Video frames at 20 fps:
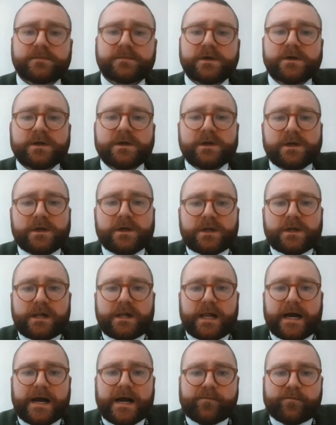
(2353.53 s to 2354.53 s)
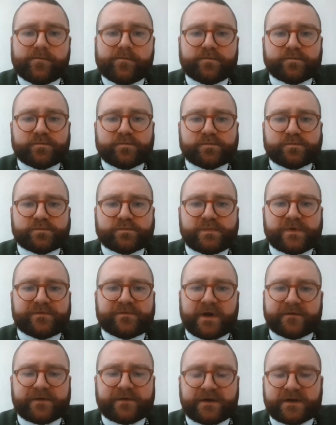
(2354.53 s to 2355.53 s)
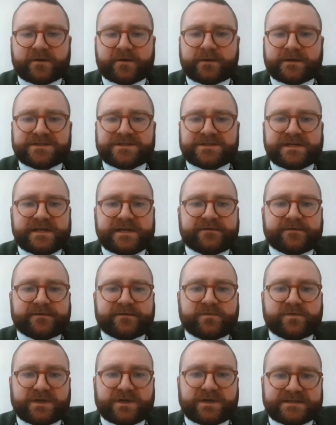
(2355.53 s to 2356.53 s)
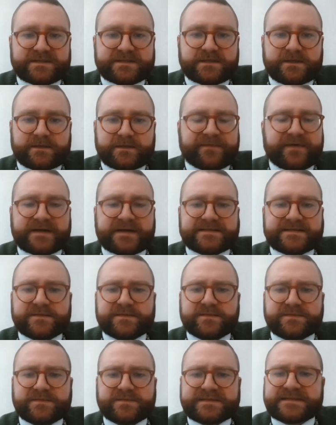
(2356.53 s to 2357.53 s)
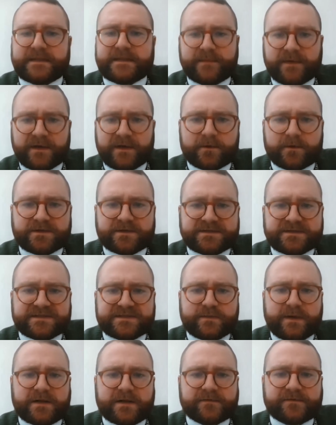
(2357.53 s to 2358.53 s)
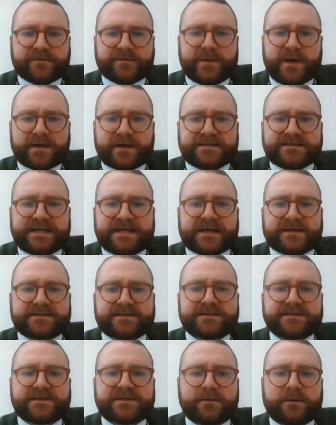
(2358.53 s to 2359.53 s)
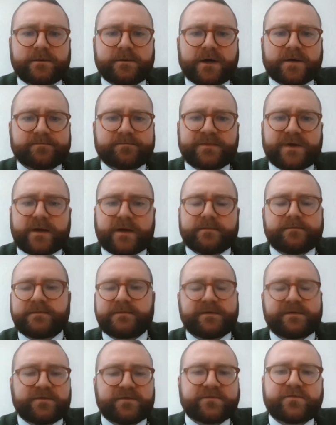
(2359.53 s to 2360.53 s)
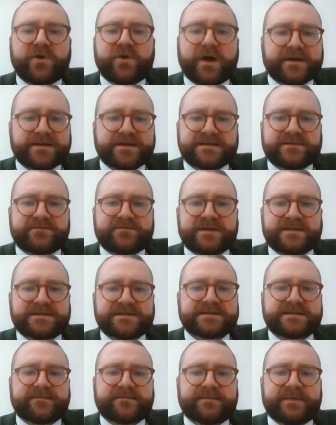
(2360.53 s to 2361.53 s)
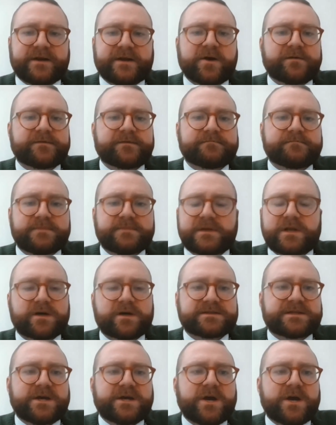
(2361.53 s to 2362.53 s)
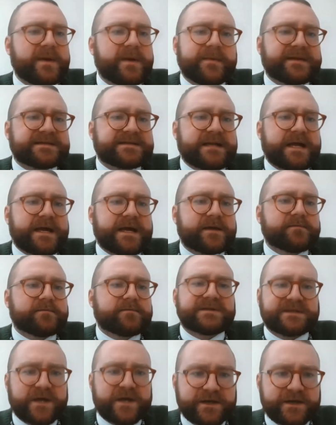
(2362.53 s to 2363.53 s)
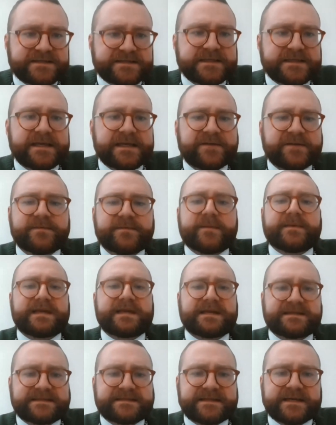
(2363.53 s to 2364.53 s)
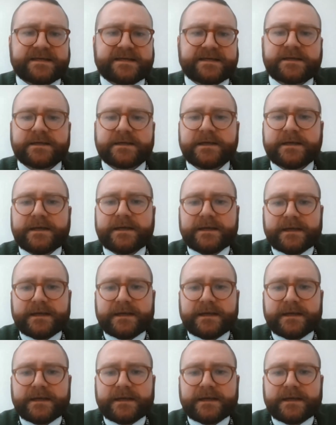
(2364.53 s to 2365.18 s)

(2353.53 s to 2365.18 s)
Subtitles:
you. I've got a question here from Russell, and we've had some similar ones as well from architects who are, for a variety of reasons, they've been off long term. Maybe it's like maternity leave, maybe they're sick.